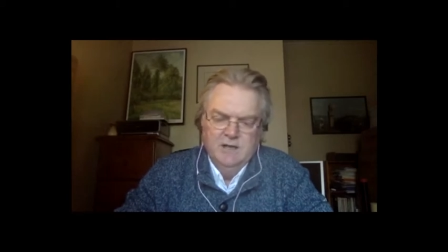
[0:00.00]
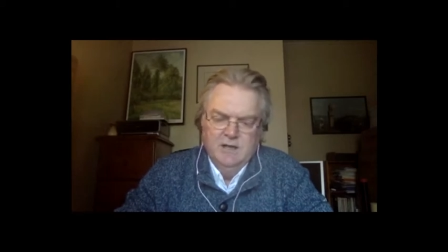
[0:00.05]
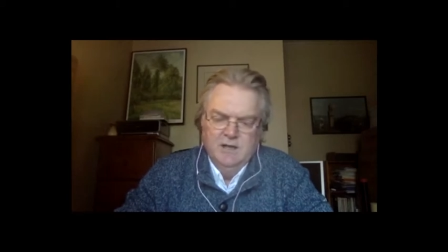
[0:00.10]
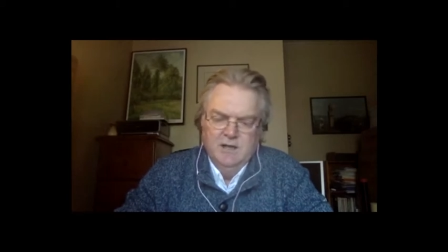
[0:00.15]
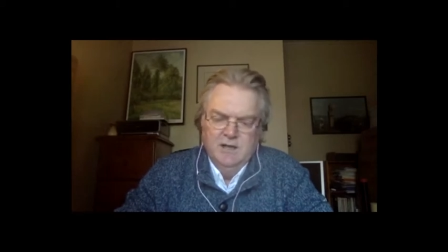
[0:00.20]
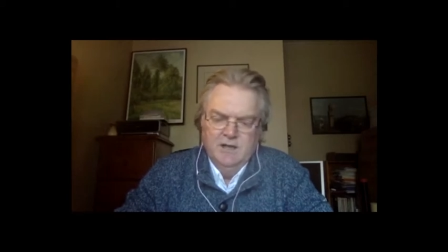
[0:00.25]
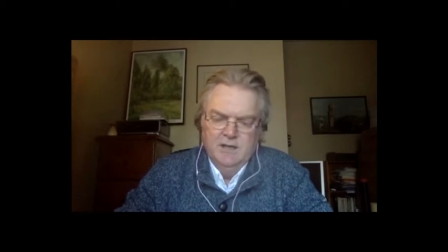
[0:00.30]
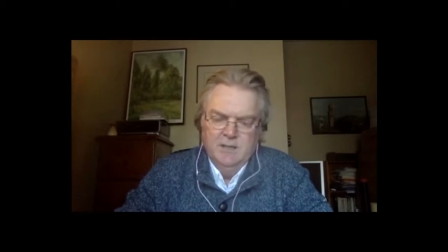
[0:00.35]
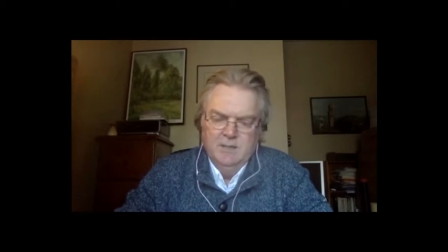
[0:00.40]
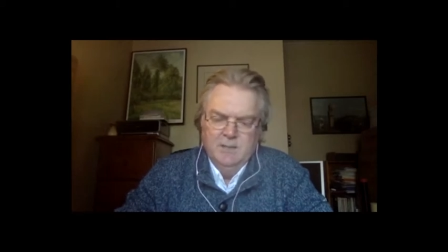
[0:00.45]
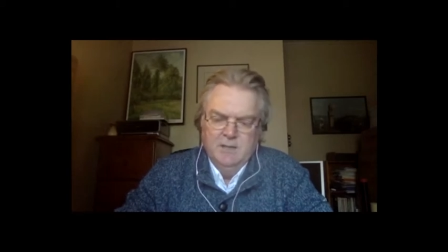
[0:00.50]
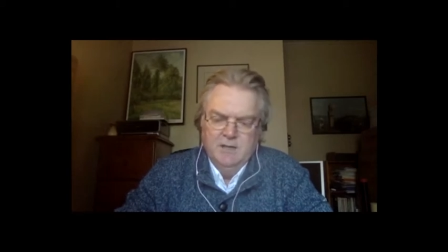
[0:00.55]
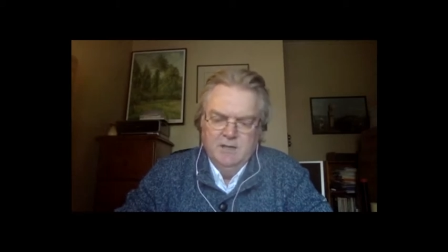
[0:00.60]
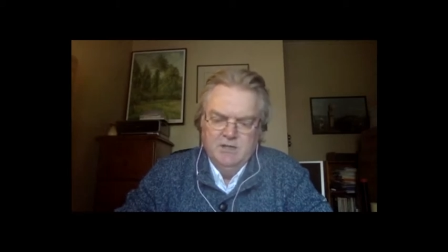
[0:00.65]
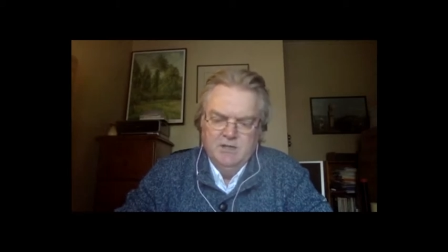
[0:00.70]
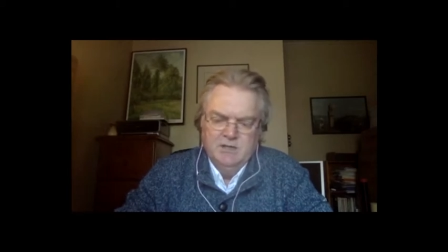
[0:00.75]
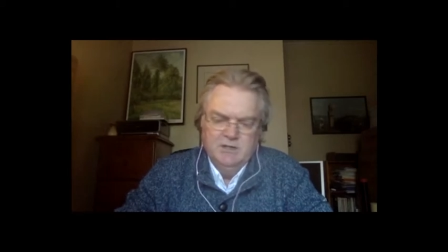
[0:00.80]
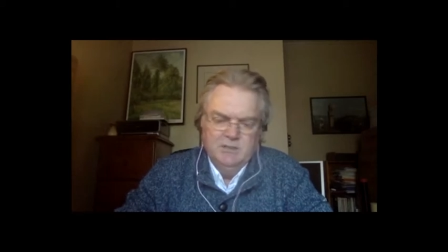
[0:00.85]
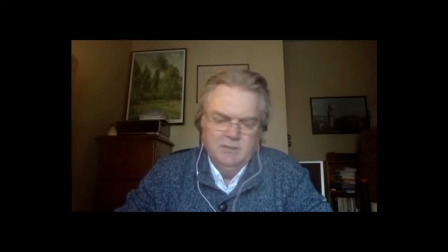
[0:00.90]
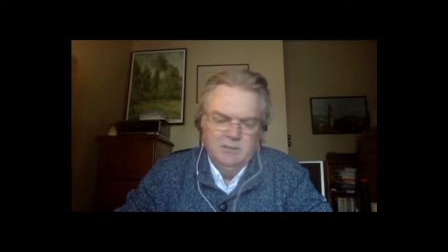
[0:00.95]
and
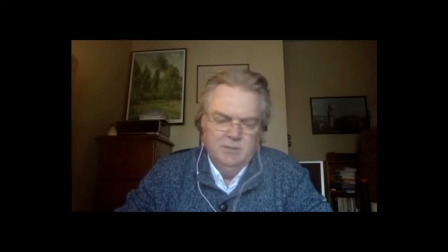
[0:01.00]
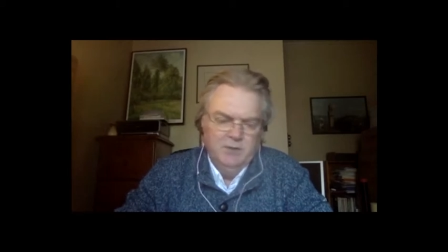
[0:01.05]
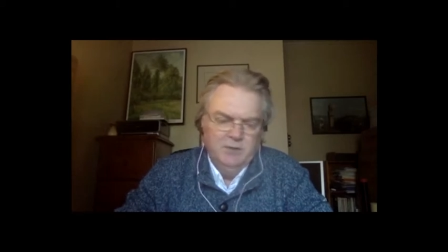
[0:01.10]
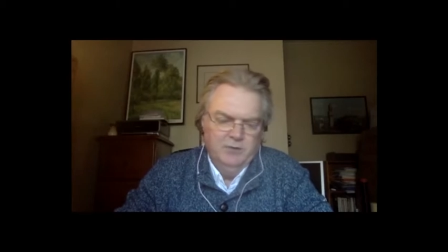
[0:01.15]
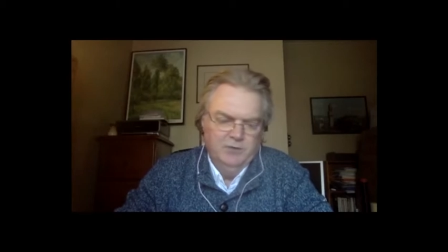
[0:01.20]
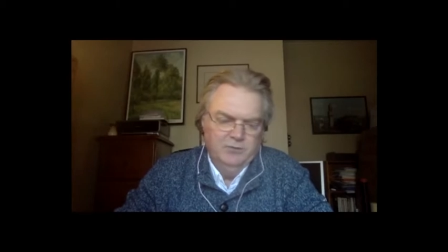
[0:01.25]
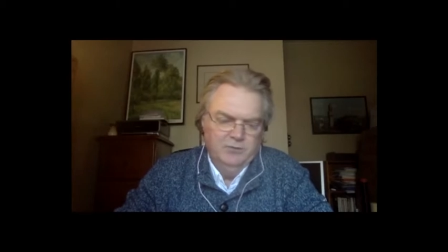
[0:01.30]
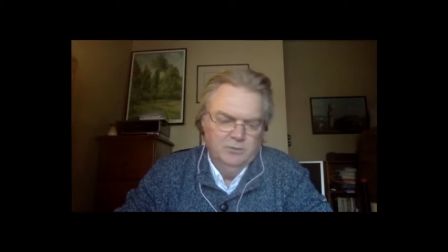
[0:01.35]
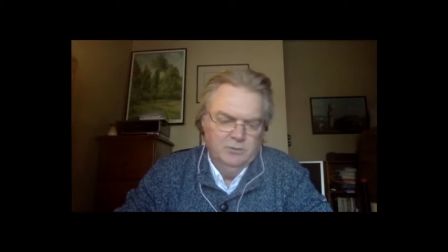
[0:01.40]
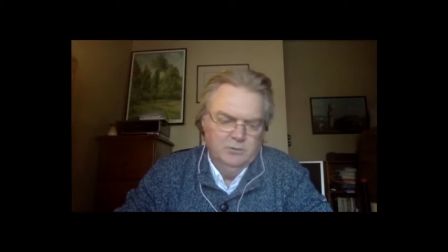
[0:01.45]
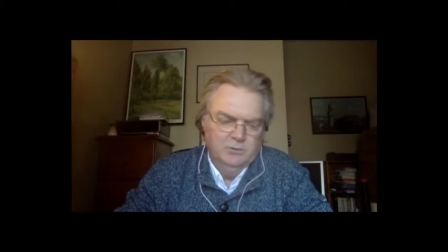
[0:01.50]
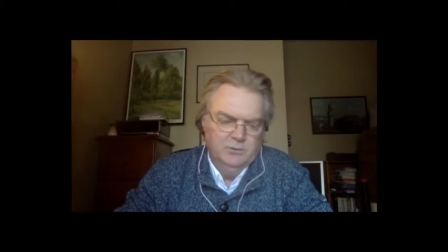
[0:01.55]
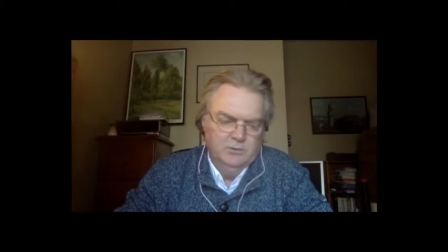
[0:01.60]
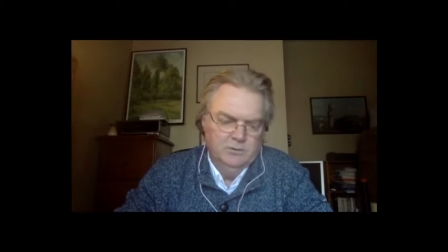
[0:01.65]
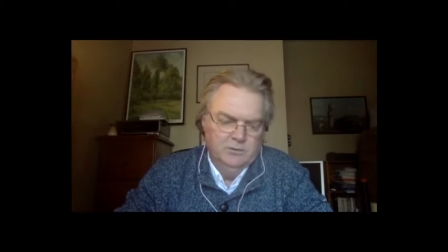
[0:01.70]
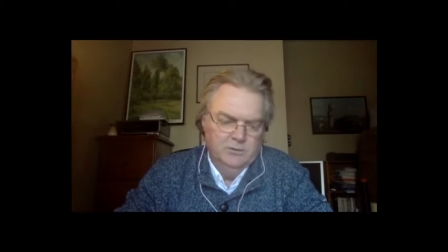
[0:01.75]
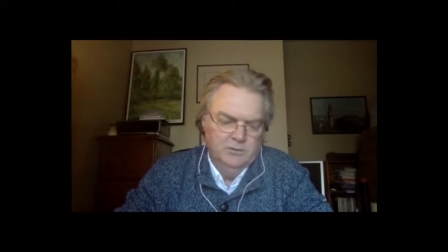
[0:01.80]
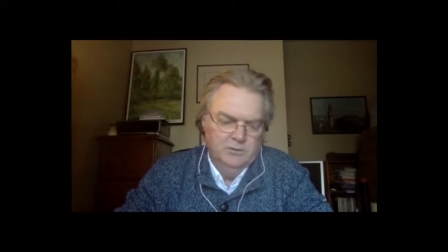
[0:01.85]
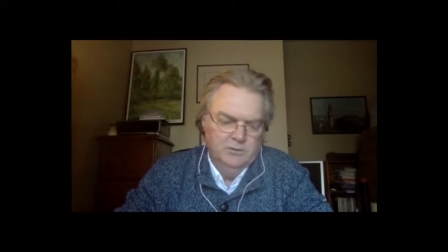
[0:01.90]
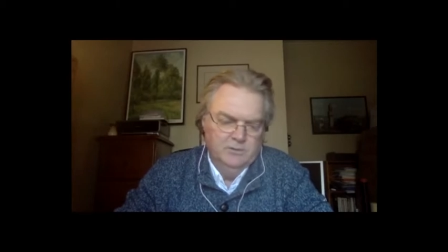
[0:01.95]
imagined a post war
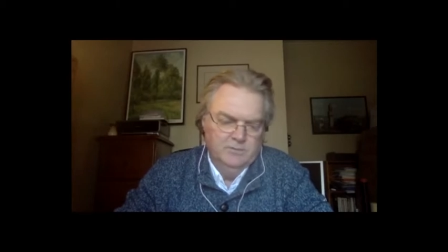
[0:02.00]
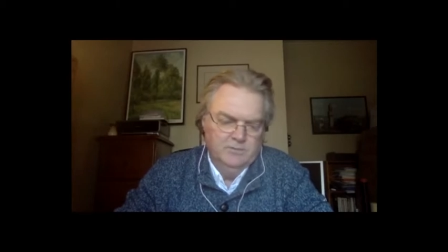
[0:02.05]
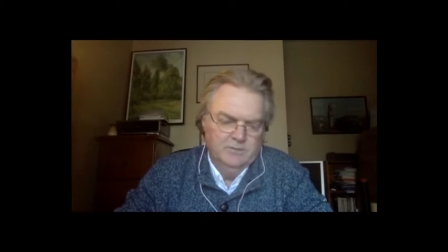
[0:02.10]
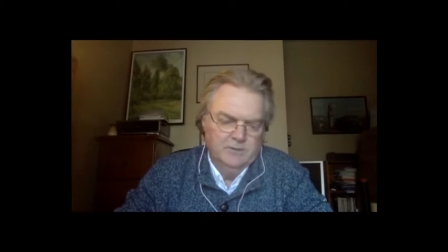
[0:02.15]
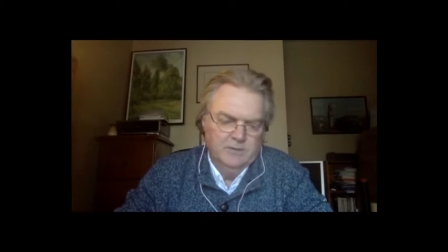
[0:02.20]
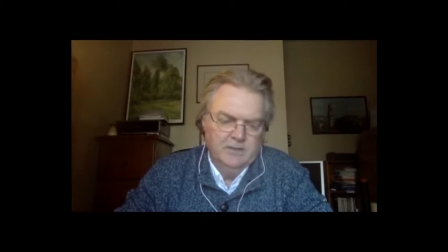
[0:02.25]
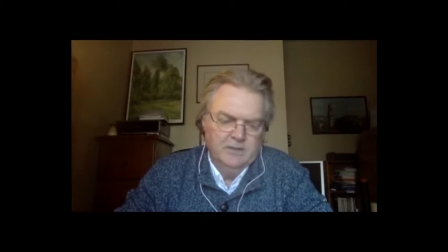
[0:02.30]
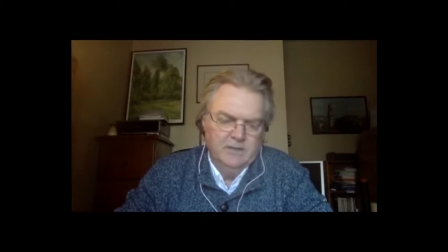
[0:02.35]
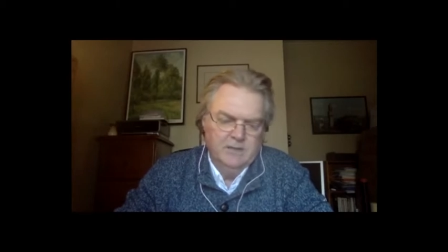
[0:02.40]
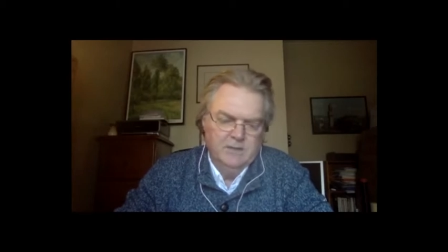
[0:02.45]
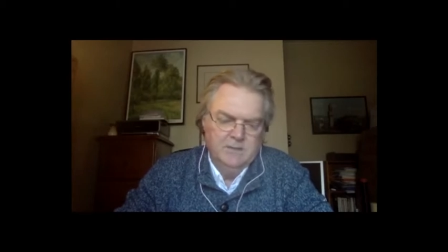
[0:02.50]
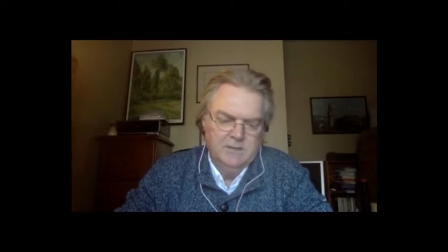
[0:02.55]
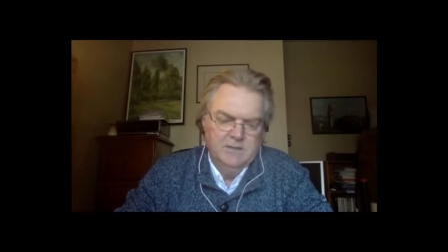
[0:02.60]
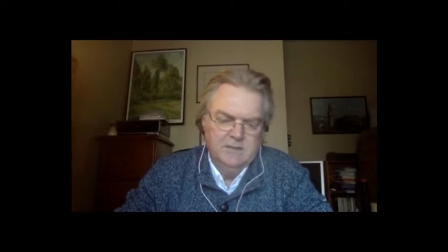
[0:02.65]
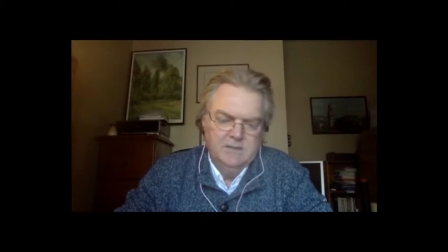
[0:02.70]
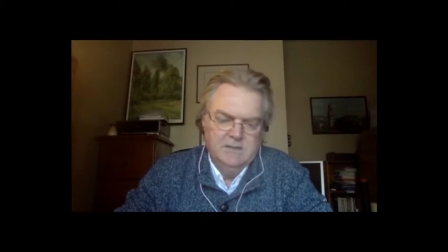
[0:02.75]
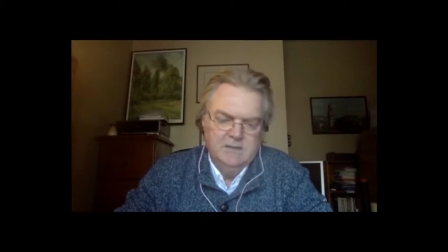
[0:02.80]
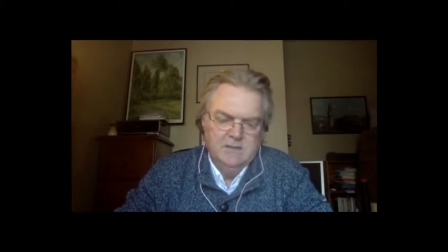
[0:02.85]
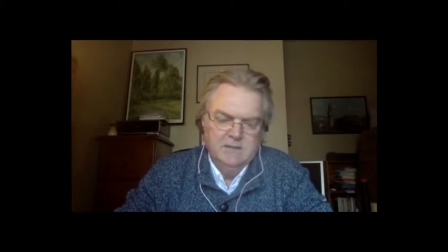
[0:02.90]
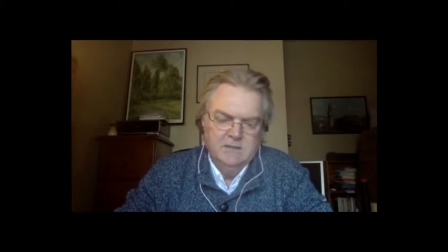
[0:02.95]
order of greater
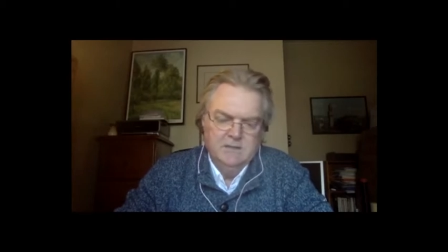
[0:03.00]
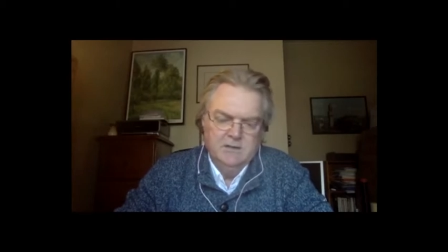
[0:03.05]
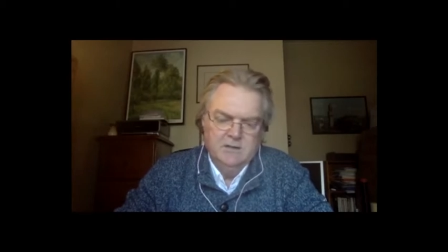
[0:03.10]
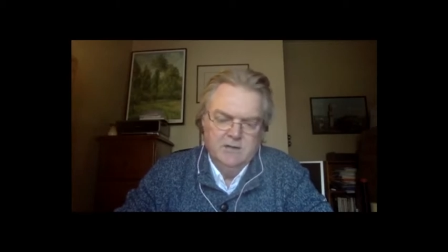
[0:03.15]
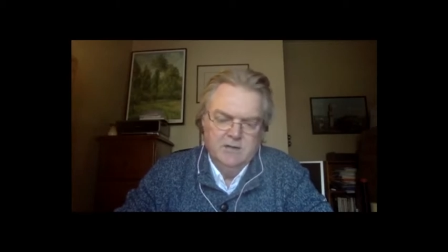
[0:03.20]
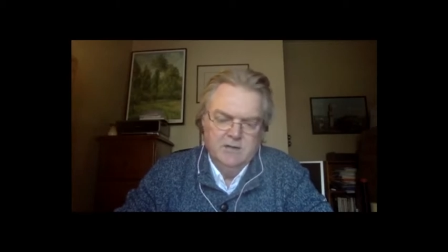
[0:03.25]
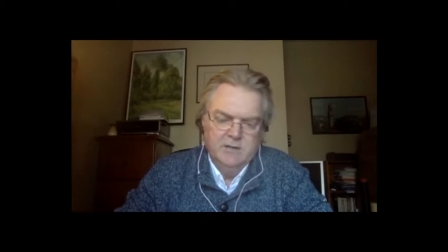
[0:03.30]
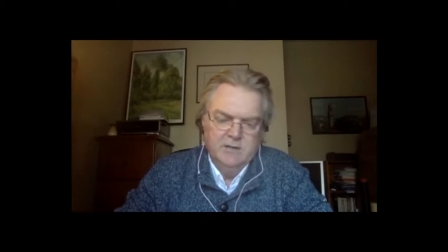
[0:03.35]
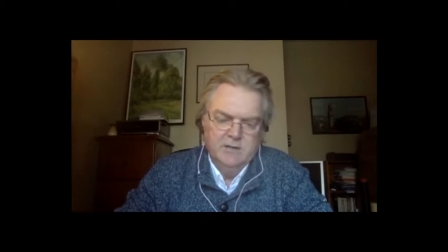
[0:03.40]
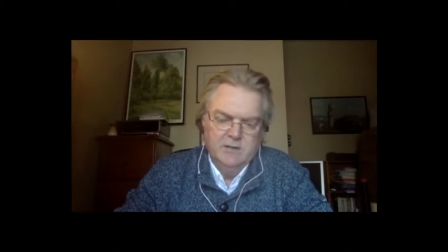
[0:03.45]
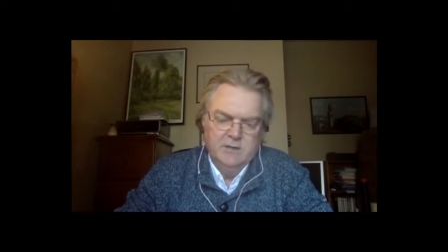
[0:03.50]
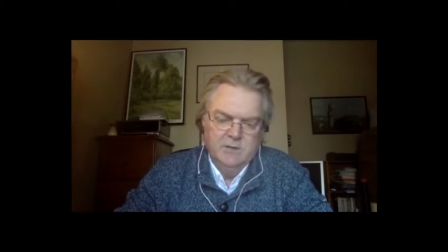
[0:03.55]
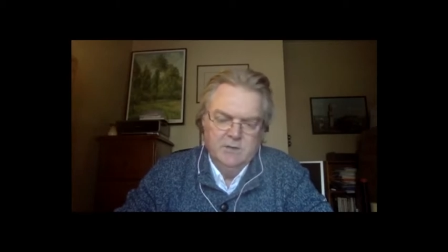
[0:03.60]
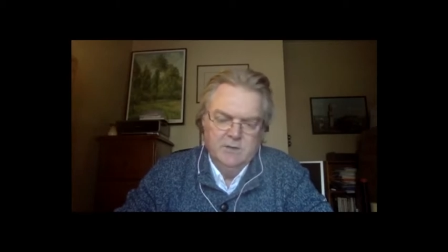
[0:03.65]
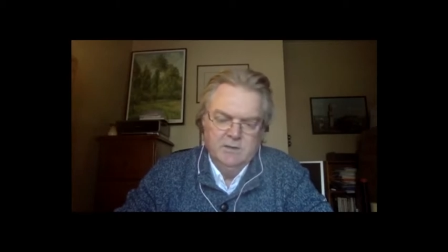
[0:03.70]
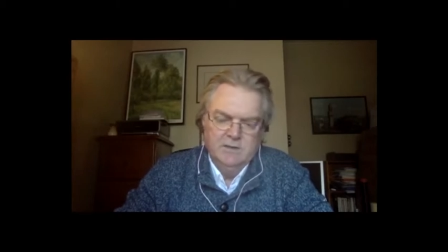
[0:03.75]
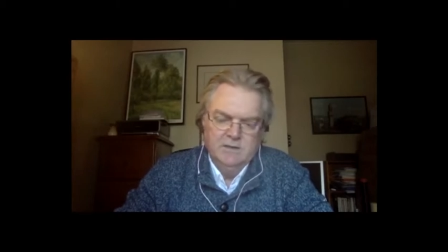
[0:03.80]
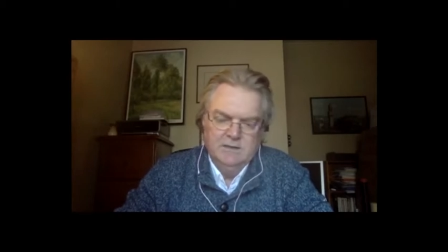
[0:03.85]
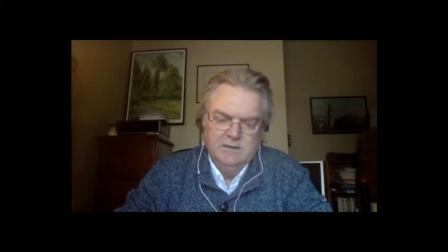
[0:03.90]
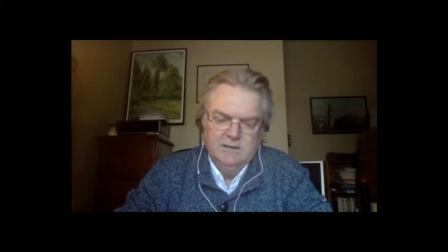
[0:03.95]
liberty and greater
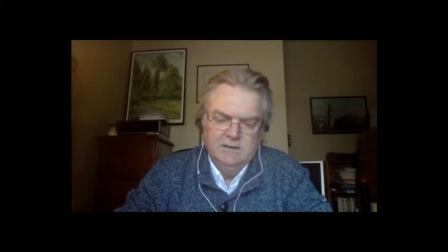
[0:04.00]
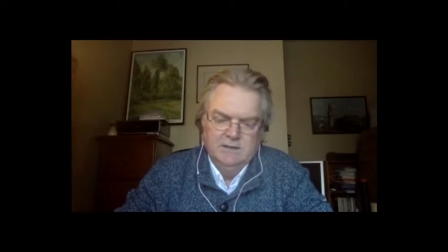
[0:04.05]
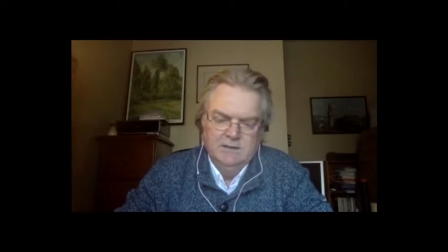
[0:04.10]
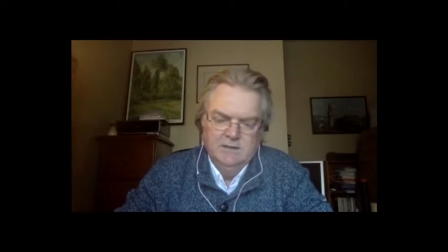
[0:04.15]
equality.